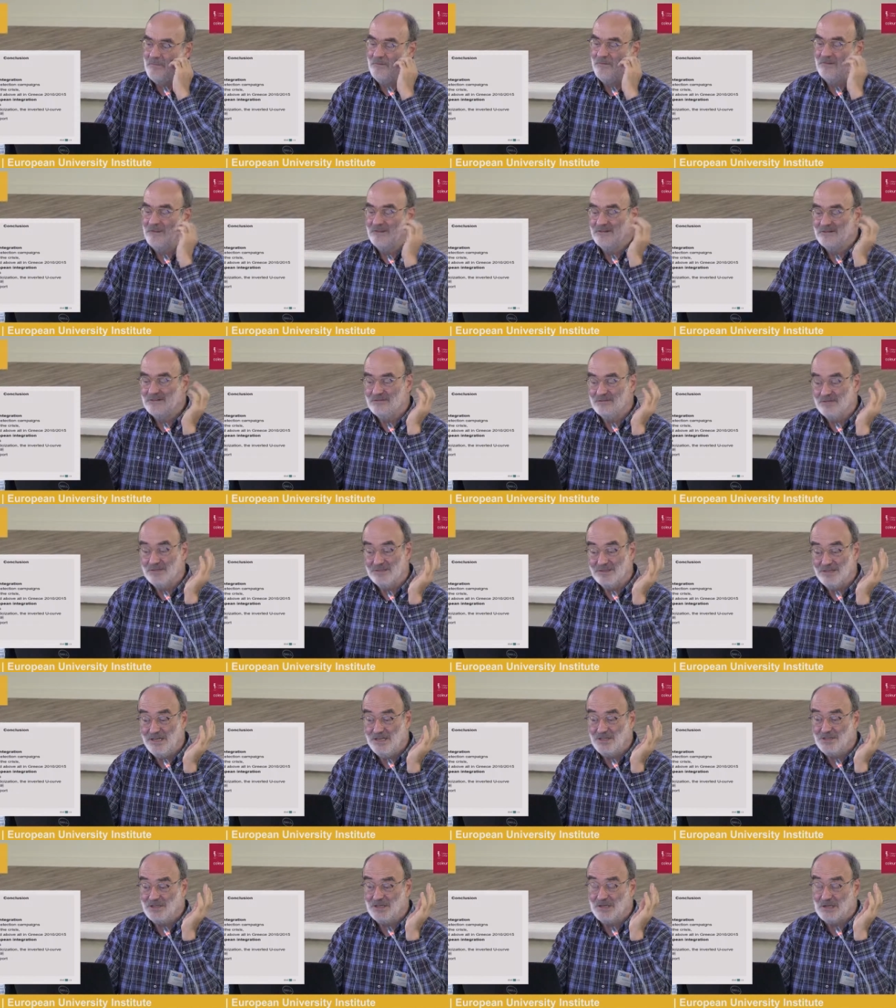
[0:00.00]
The
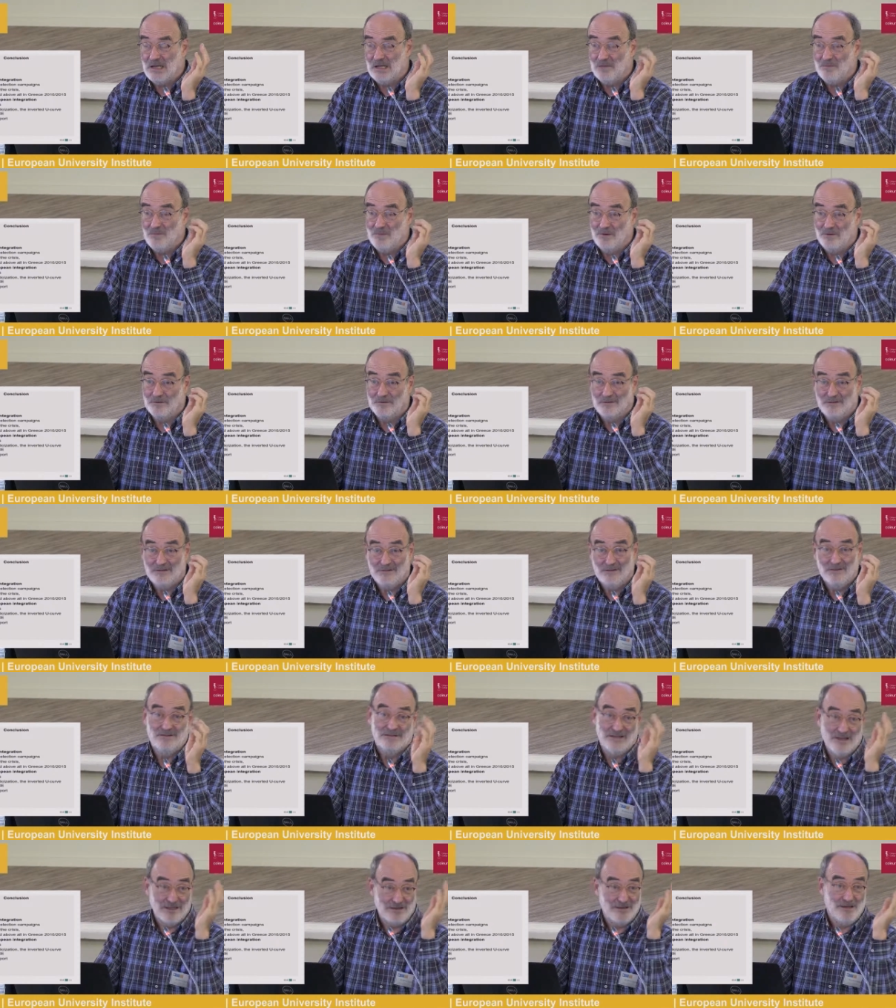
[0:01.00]
strategic
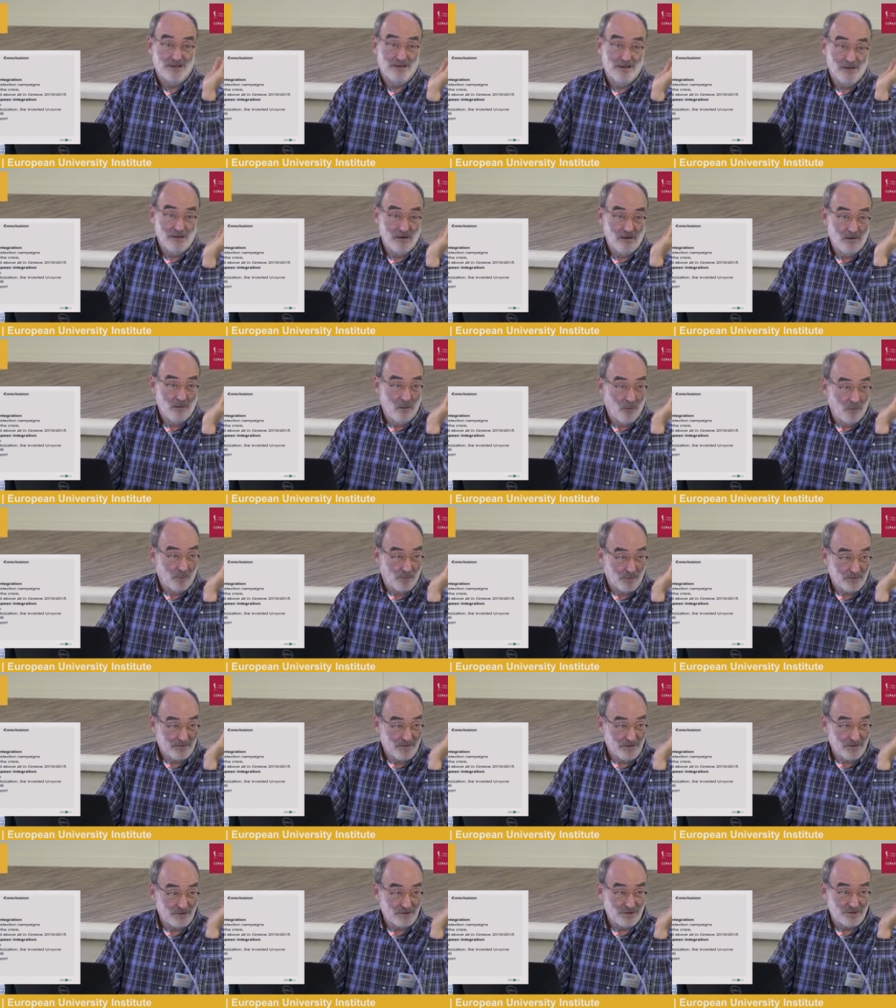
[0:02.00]
hypothesis that the
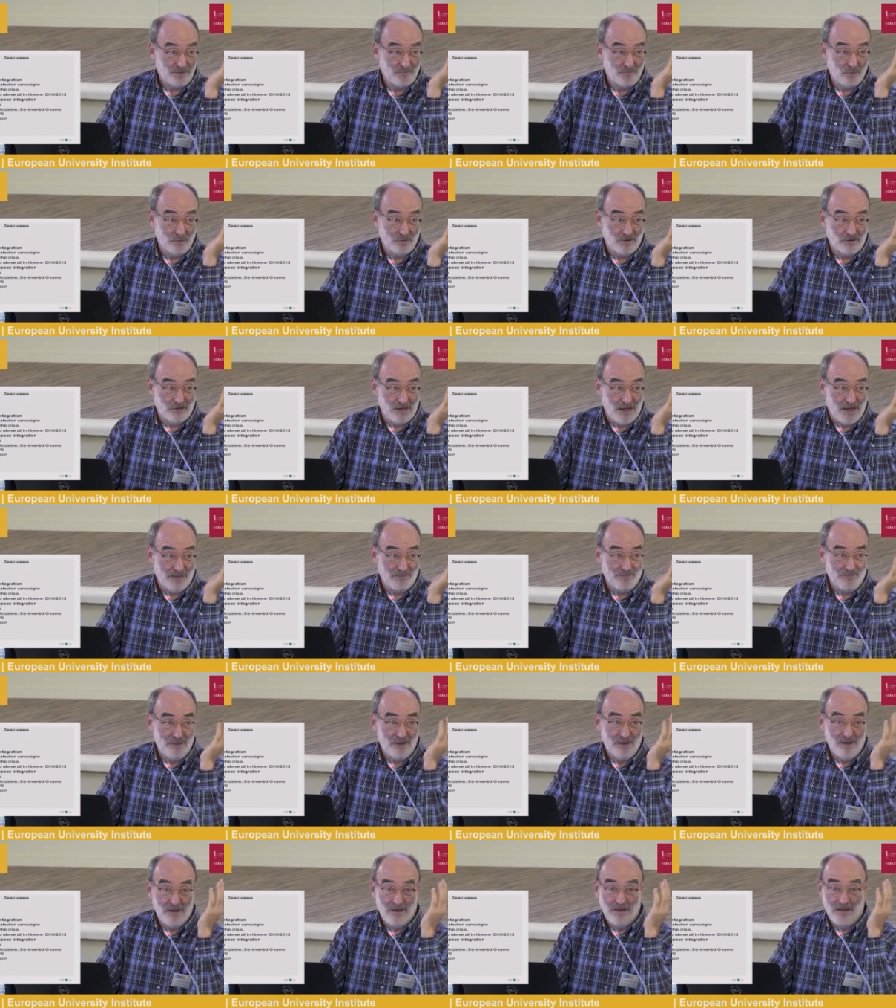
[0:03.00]
opposition would
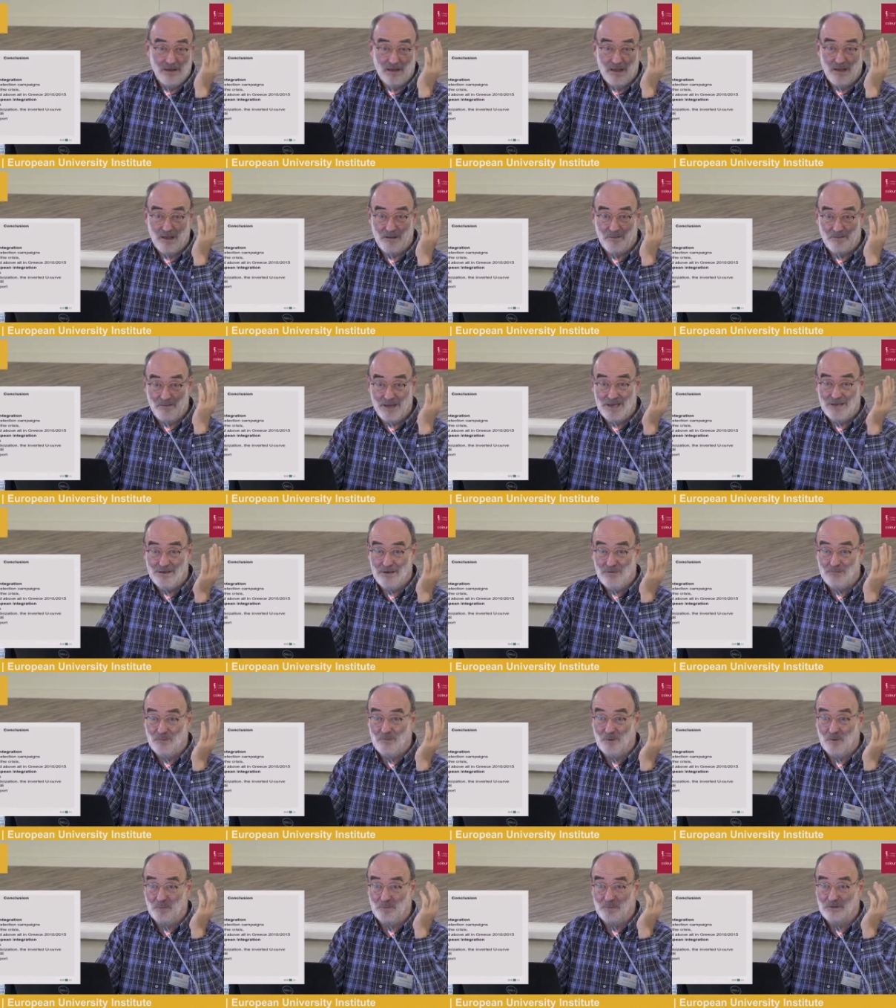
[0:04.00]
come uh, mainly
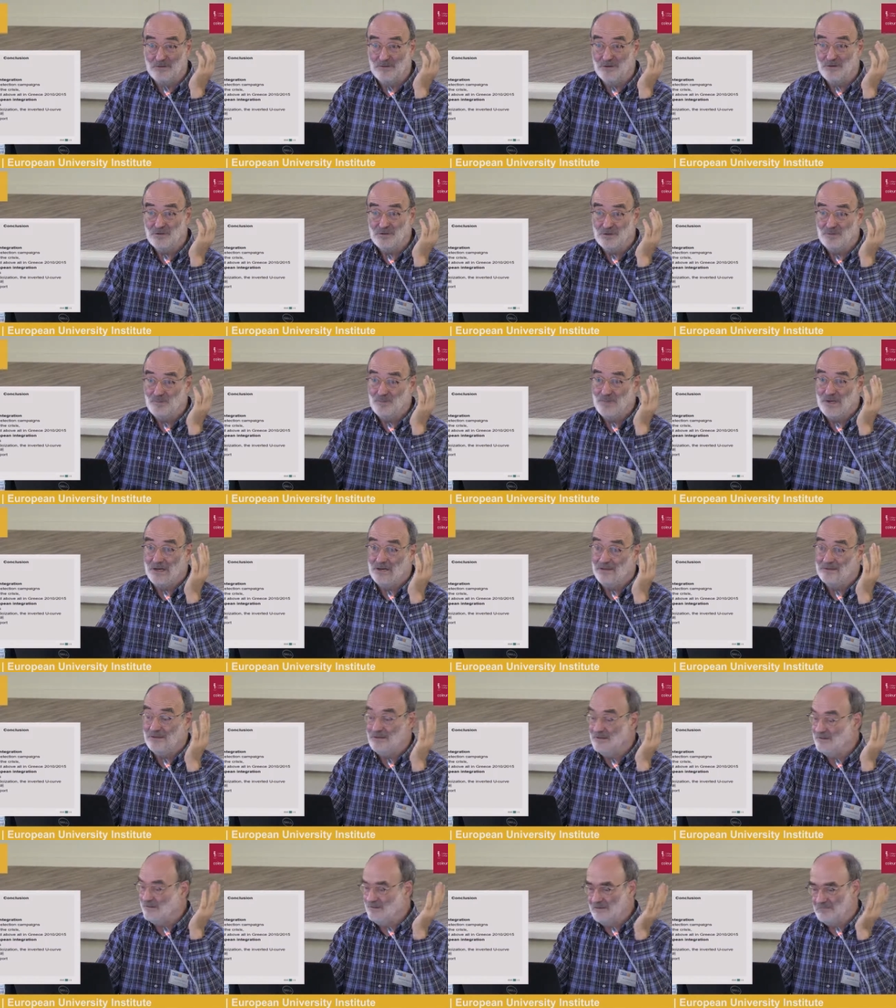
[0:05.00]
from opposition
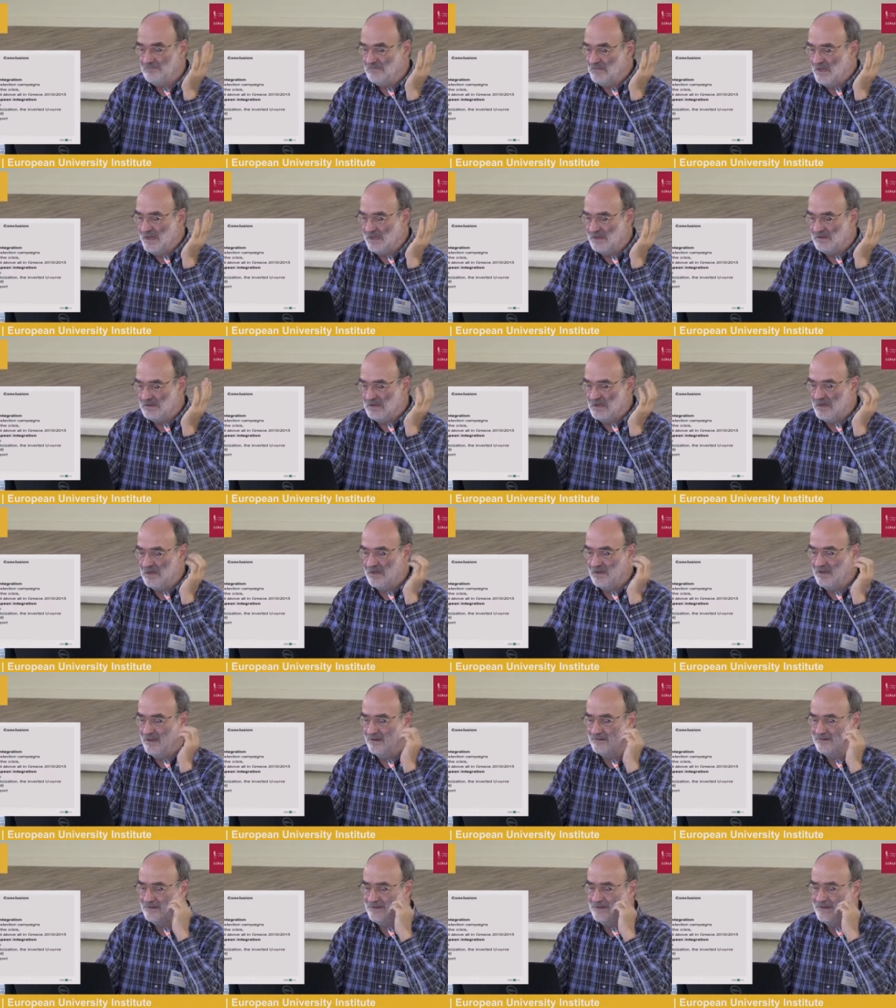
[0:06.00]
parties, that
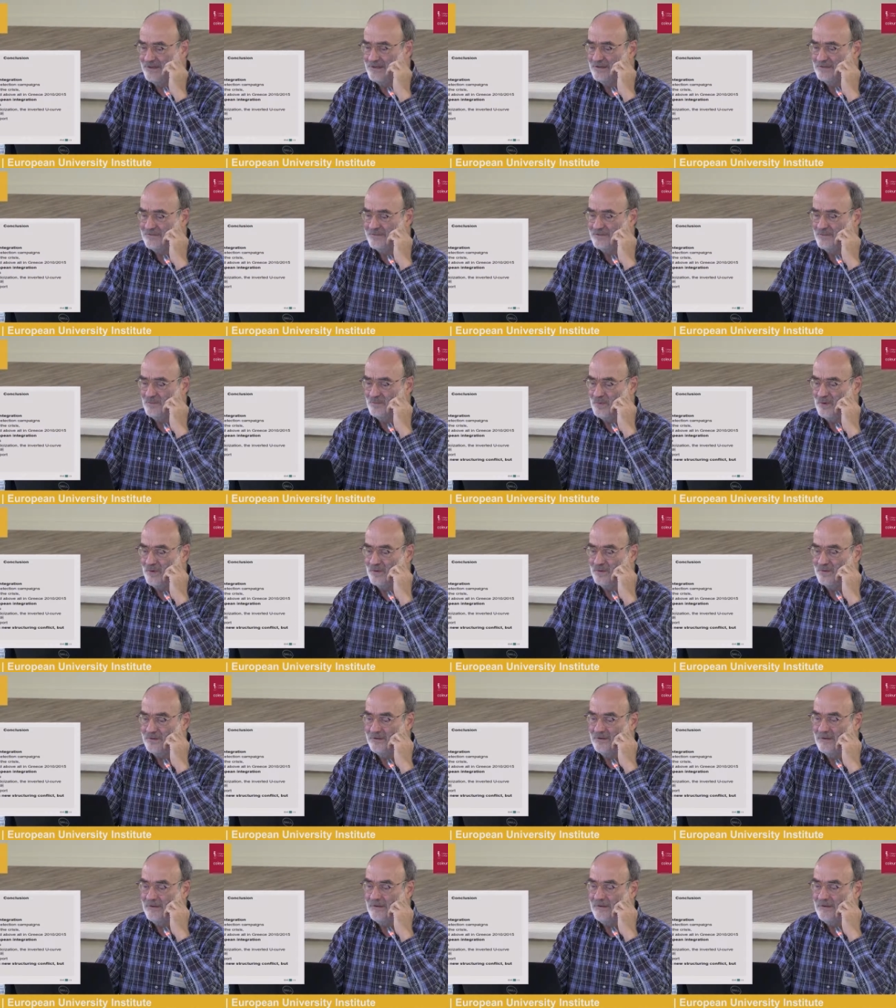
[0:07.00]
gets little support.